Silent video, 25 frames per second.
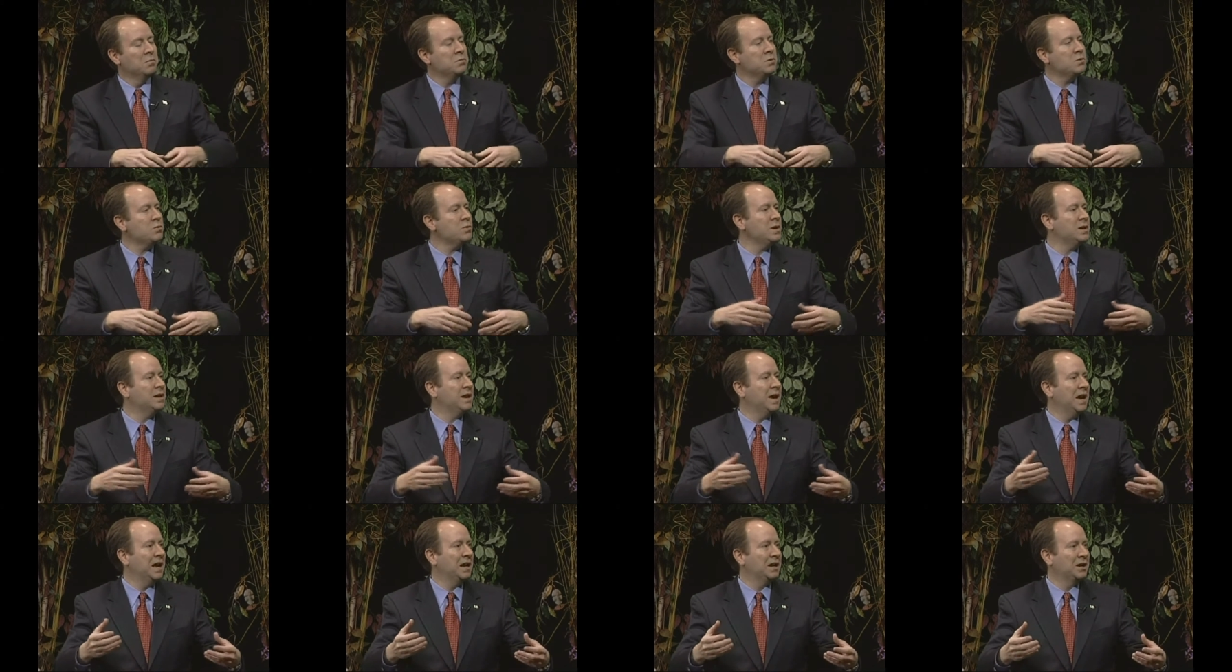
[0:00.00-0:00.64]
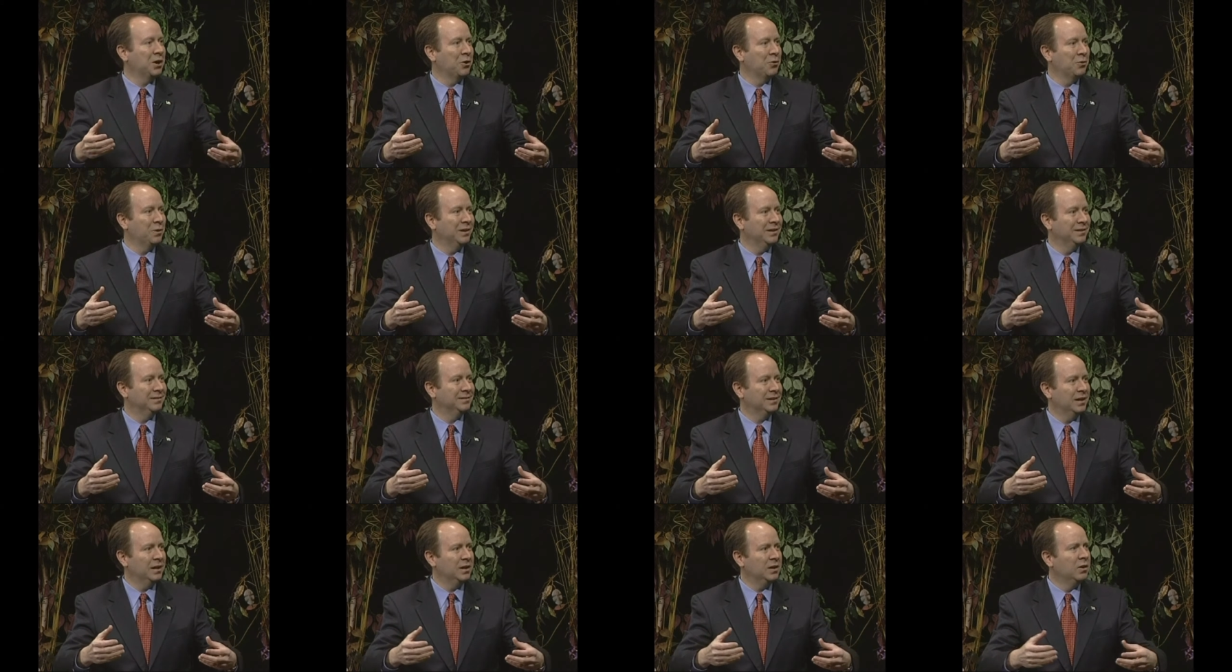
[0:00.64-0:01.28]
But we can't go in
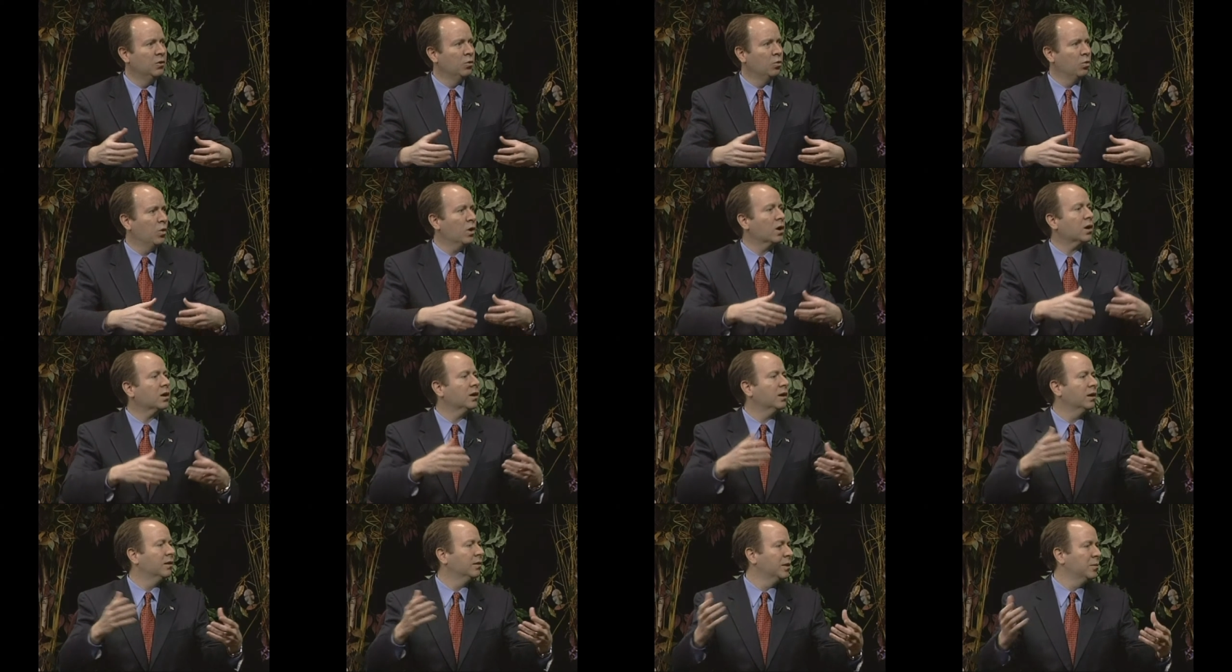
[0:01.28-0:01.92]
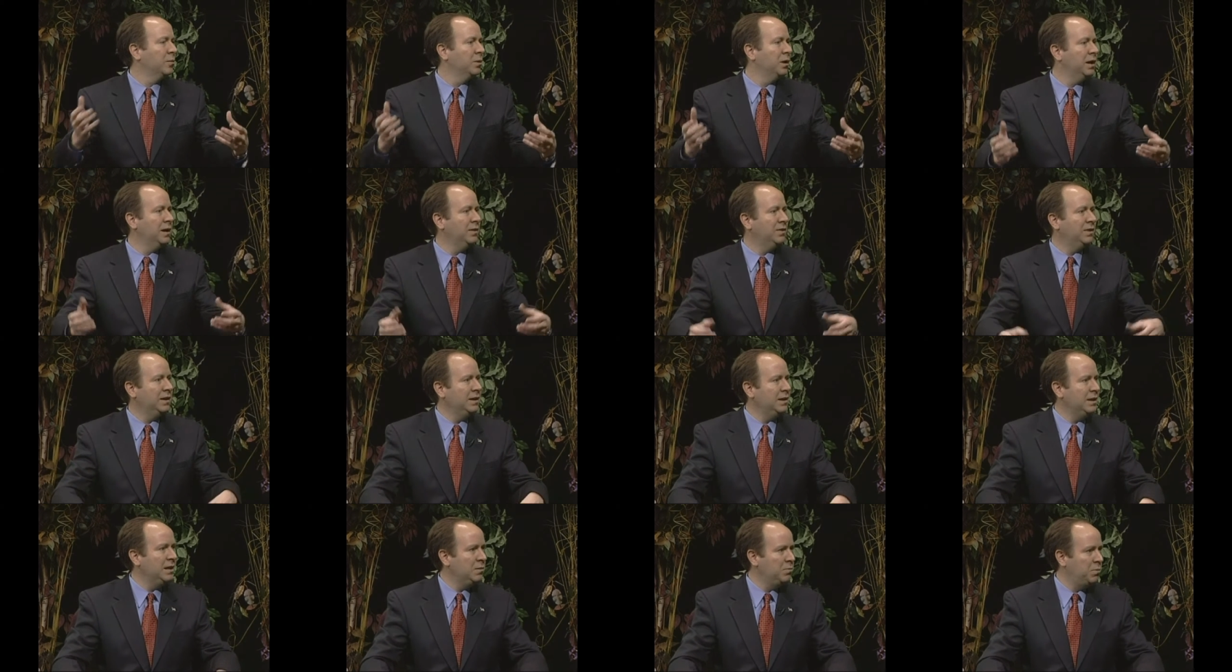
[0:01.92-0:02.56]
and say, we're going to eliminate
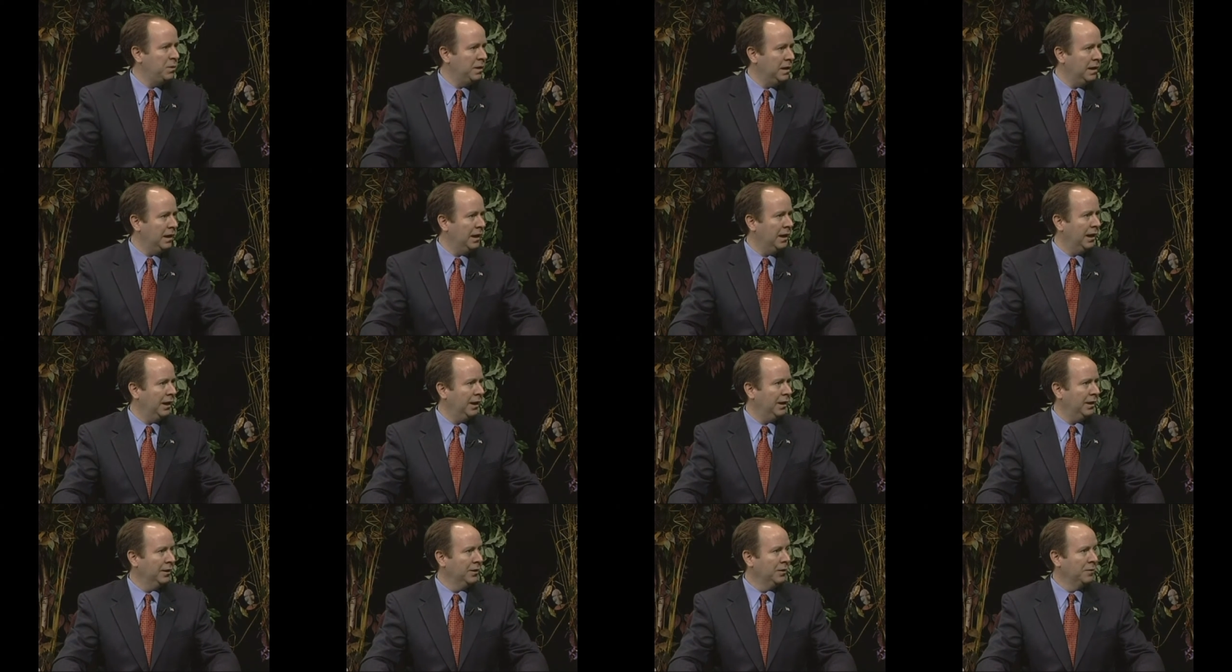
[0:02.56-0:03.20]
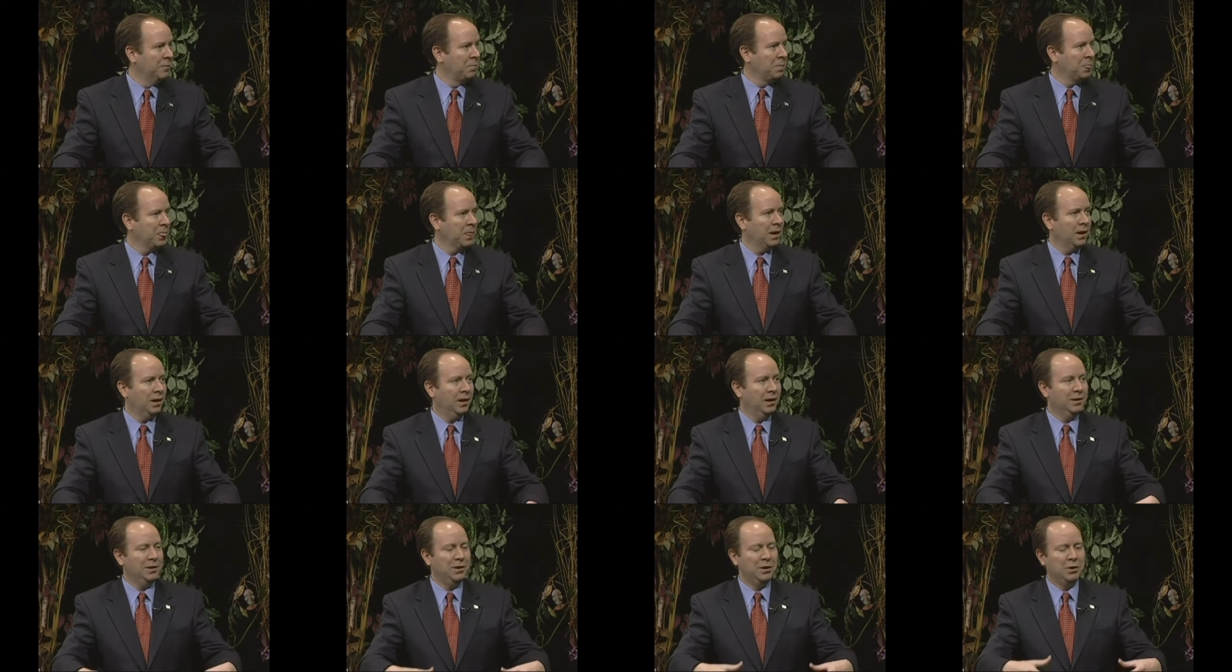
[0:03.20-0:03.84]
the EPA, right.
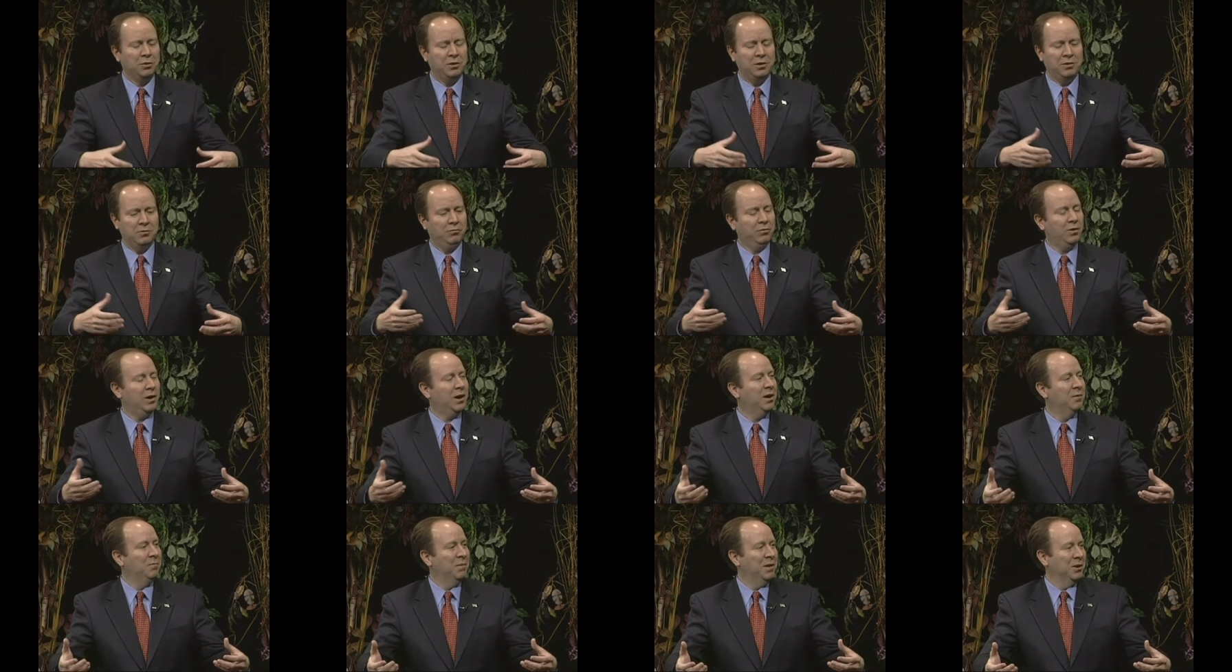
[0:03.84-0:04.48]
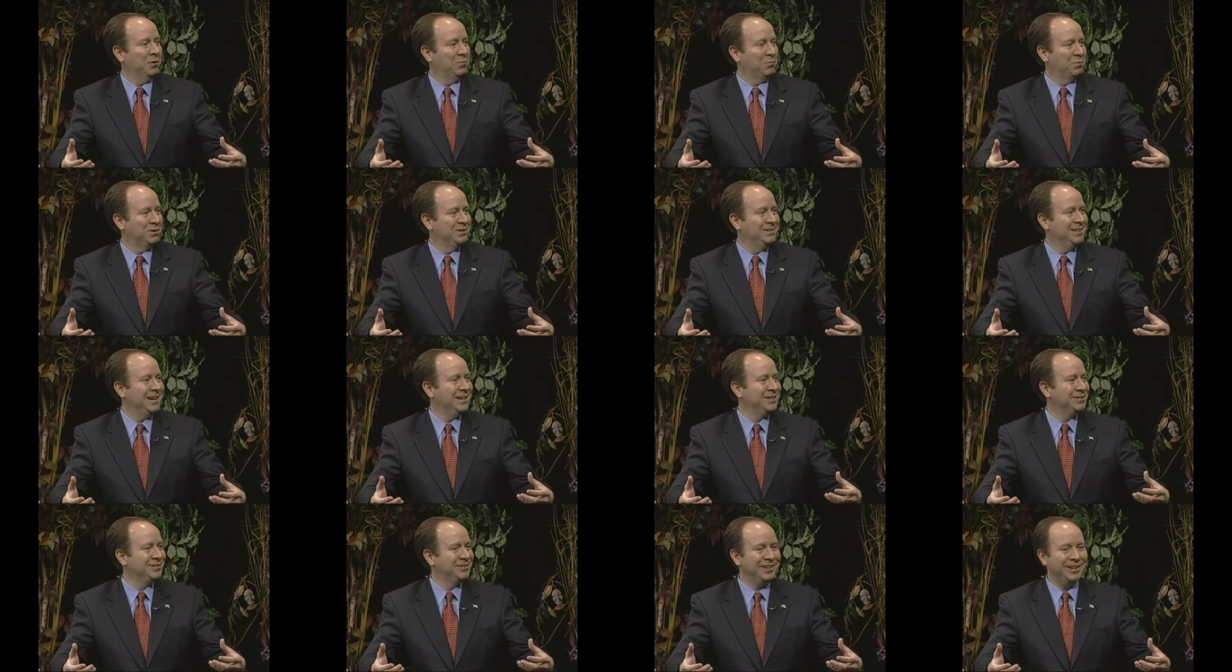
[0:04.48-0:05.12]
Uh, you know, the Environmental
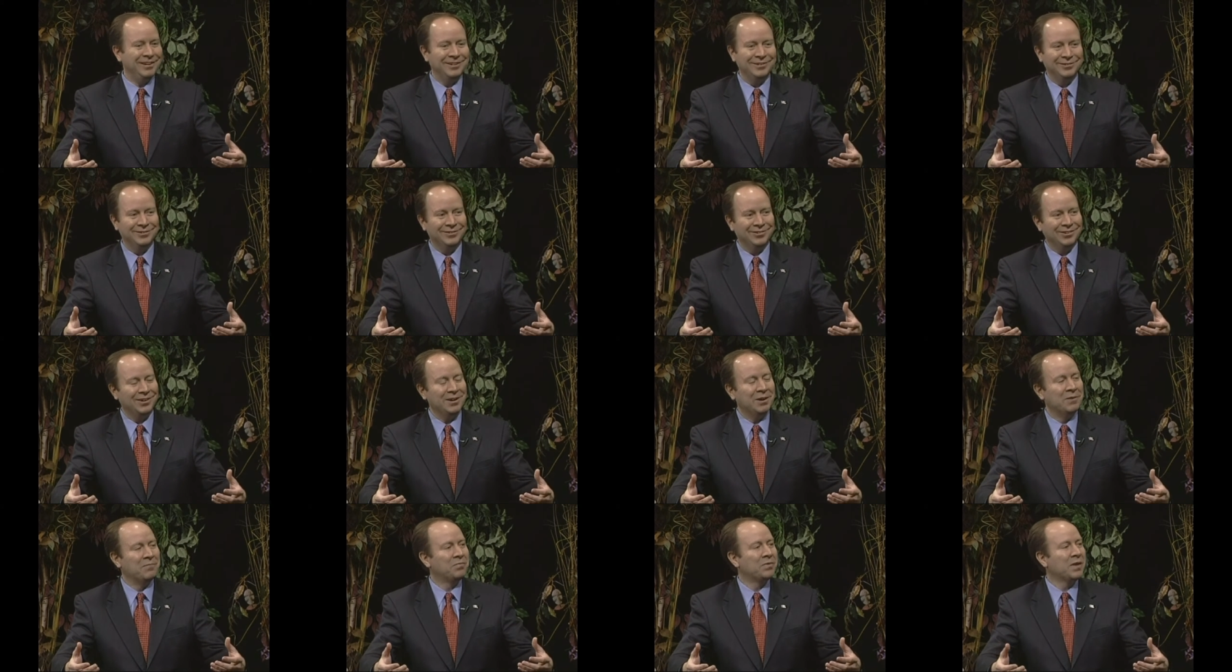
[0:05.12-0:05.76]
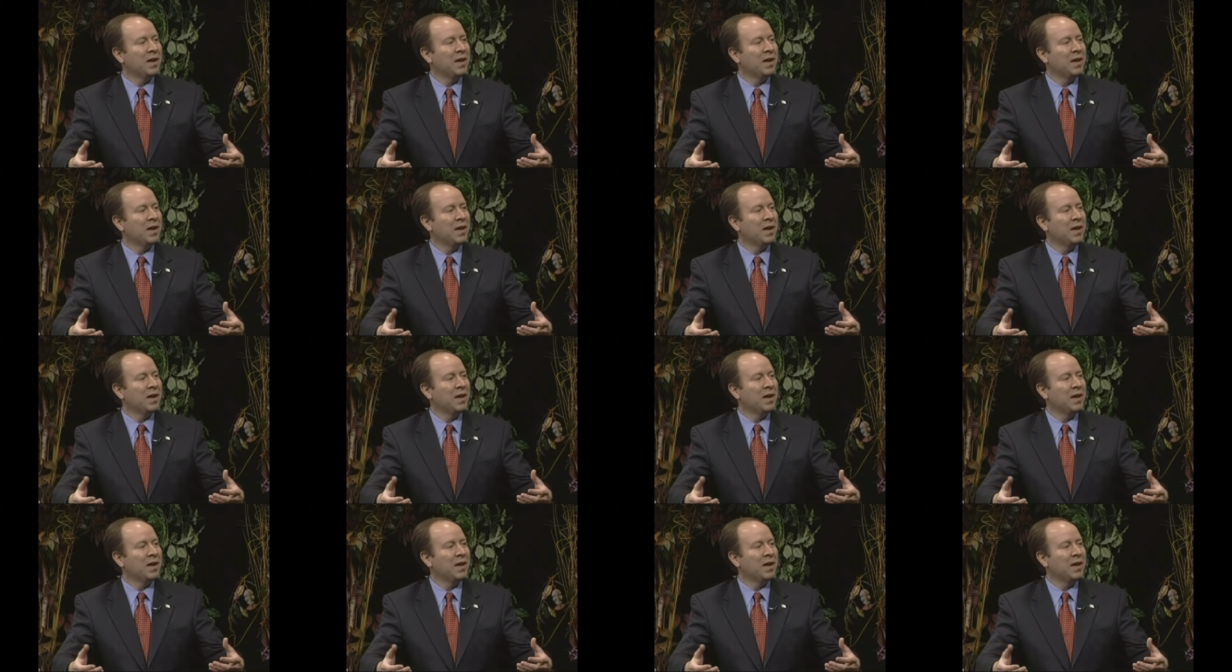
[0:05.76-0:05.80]
Protection Agency.